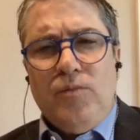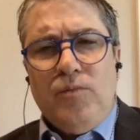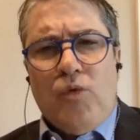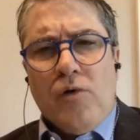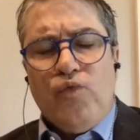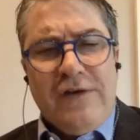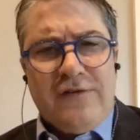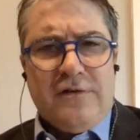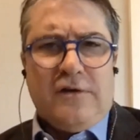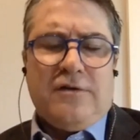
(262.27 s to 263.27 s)
more
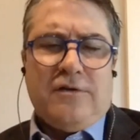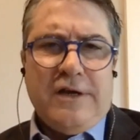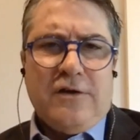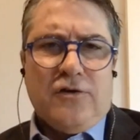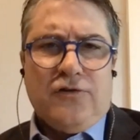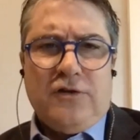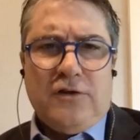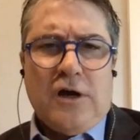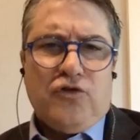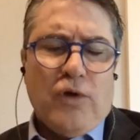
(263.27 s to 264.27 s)
recent
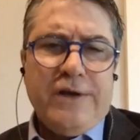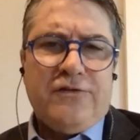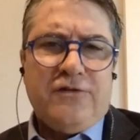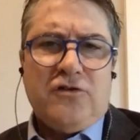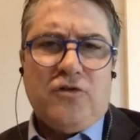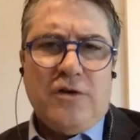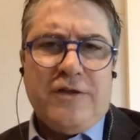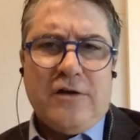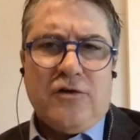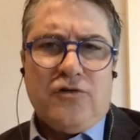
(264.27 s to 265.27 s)
thinkers, 20th century
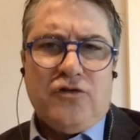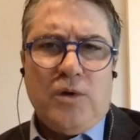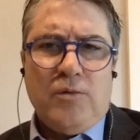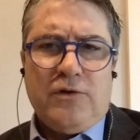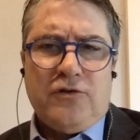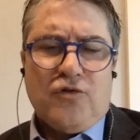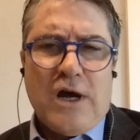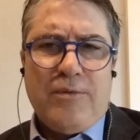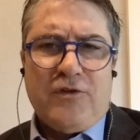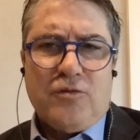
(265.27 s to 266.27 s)
thinkers who we would
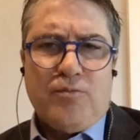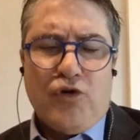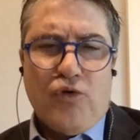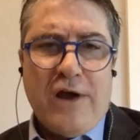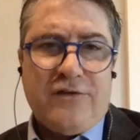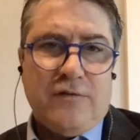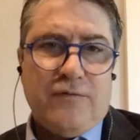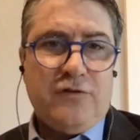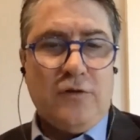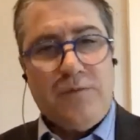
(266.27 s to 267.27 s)
describe as progressive.
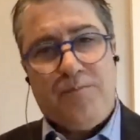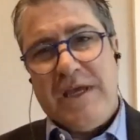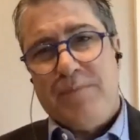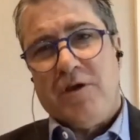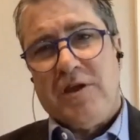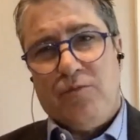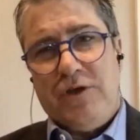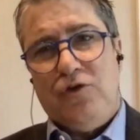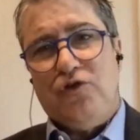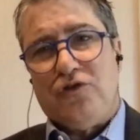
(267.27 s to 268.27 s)
So the people that we
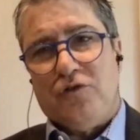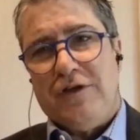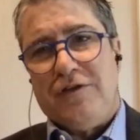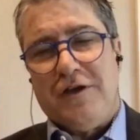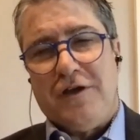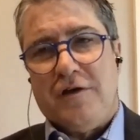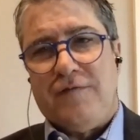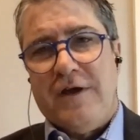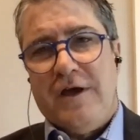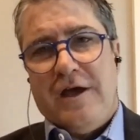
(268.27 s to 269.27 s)
usually think
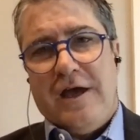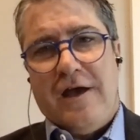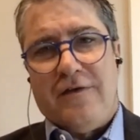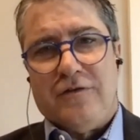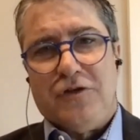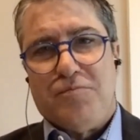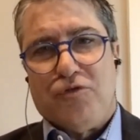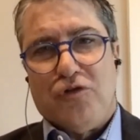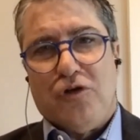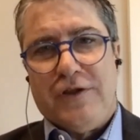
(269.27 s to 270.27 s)
of as
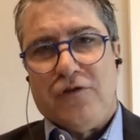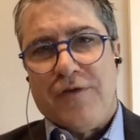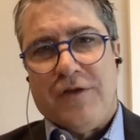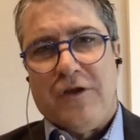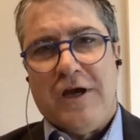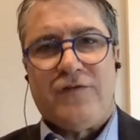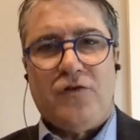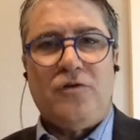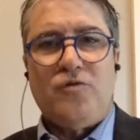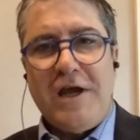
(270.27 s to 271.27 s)
liberal, either on the left or
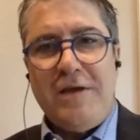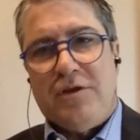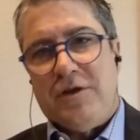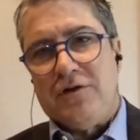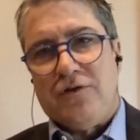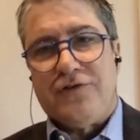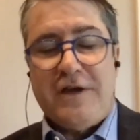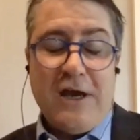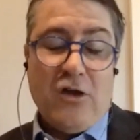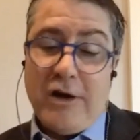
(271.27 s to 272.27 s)
the right political
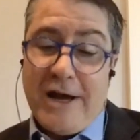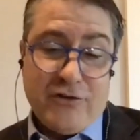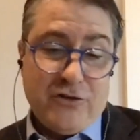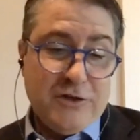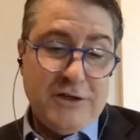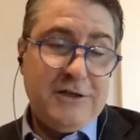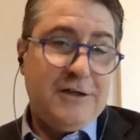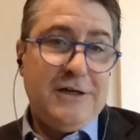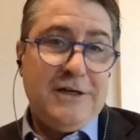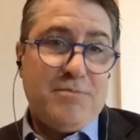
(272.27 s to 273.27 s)
scale, are actually,
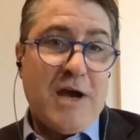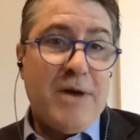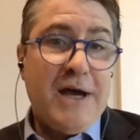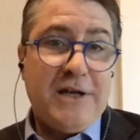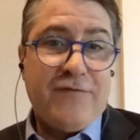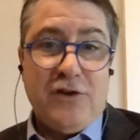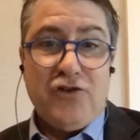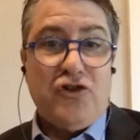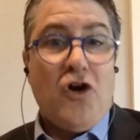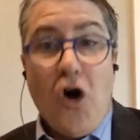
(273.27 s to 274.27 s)
by my
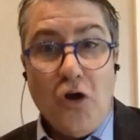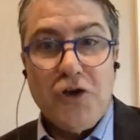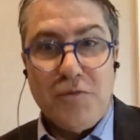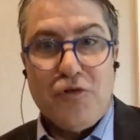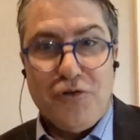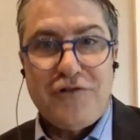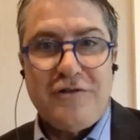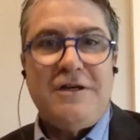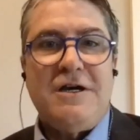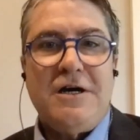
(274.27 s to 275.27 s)
definition, all
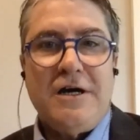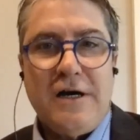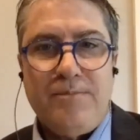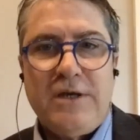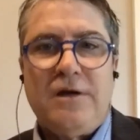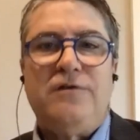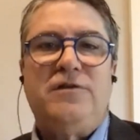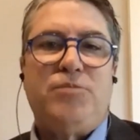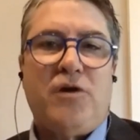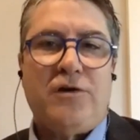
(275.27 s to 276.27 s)
liberals because they
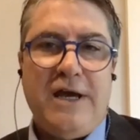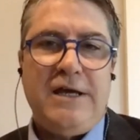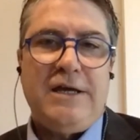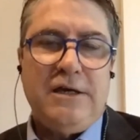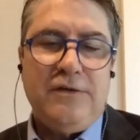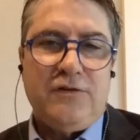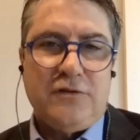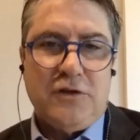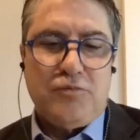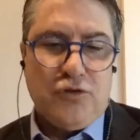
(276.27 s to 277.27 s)
partake in this
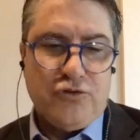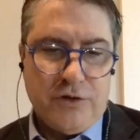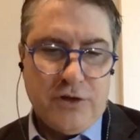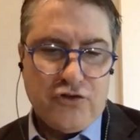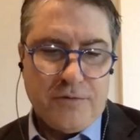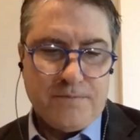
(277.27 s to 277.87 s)
liberal tradition.